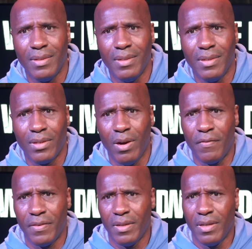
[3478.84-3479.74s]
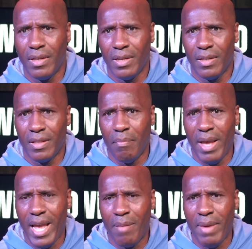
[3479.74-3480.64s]
So if the
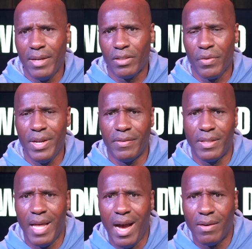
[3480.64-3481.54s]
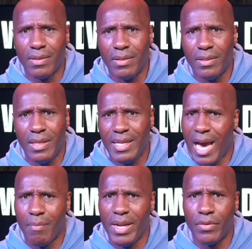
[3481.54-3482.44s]
man makes 300,000. He got
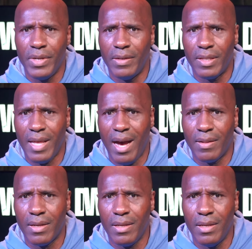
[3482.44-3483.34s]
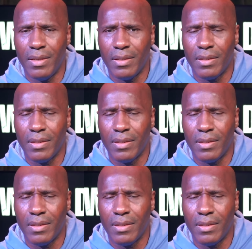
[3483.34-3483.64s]
to make 300,000 a year.